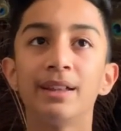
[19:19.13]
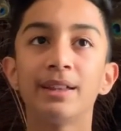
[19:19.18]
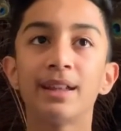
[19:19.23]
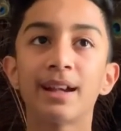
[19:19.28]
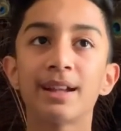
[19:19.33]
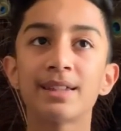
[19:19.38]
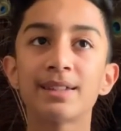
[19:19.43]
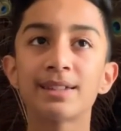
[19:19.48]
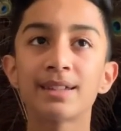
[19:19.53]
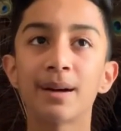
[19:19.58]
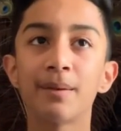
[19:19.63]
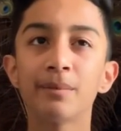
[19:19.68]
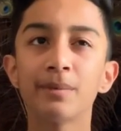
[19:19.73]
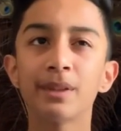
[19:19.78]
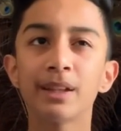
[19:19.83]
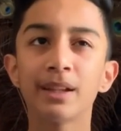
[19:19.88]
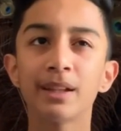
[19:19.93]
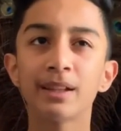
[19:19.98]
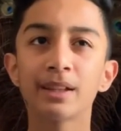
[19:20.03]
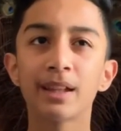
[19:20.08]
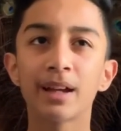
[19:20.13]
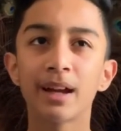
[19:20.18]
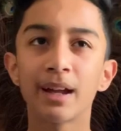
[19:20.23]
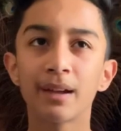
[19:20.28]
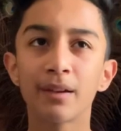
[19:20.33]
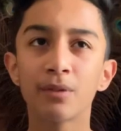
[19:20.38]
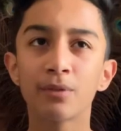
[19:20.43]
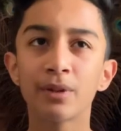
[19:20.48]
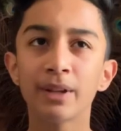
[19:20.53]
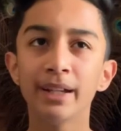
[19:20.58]
that's something
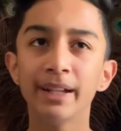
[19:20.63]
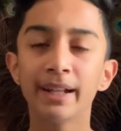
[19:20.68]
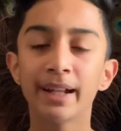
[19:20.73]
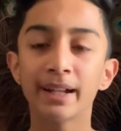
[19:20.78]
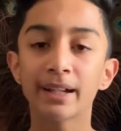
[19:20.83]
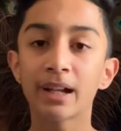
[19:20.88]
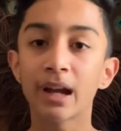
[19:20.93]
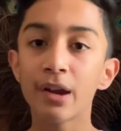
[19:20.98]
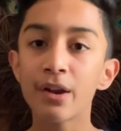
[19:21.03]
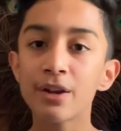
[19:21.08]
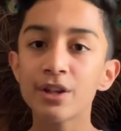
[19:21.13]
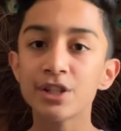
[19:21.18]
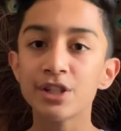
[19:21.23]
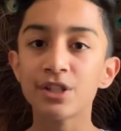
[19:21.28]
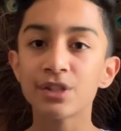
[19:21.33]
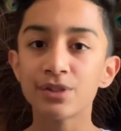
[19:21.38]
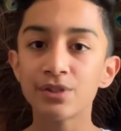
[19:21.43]
that really encourages